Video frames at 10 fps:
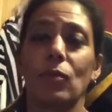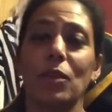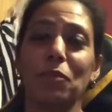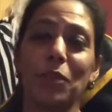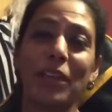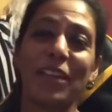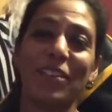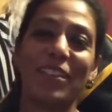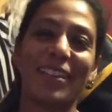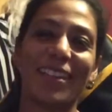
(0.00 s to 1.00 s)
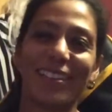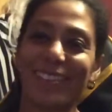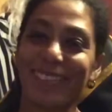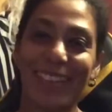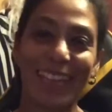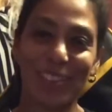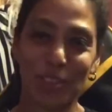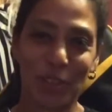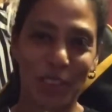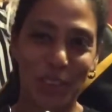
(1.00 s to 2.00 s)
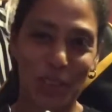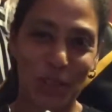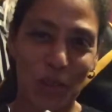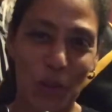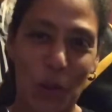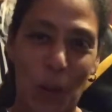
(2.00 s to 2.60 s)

If you're hearing that, that's the cat scratching the door.